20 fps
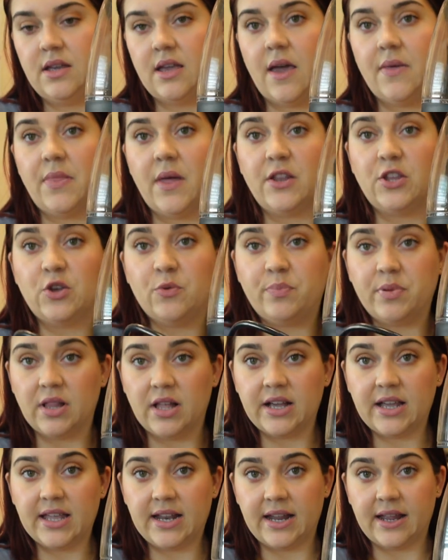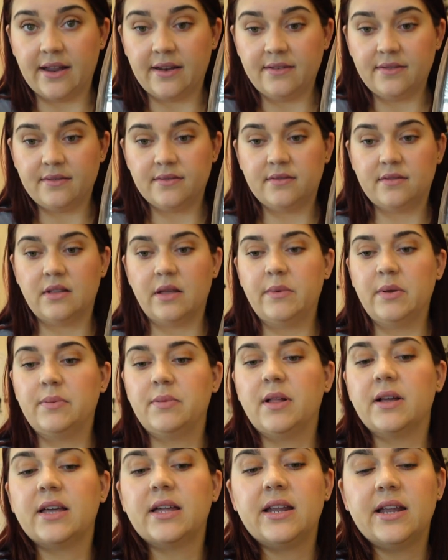And then you plug it in. Let me
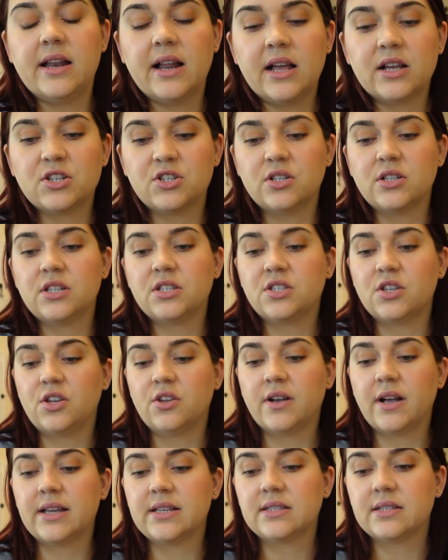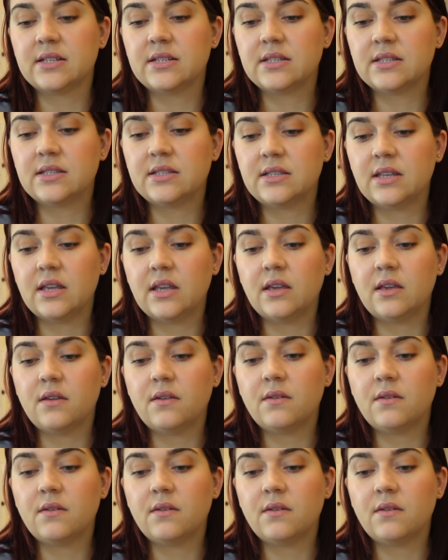plug it in actually so you guys can see.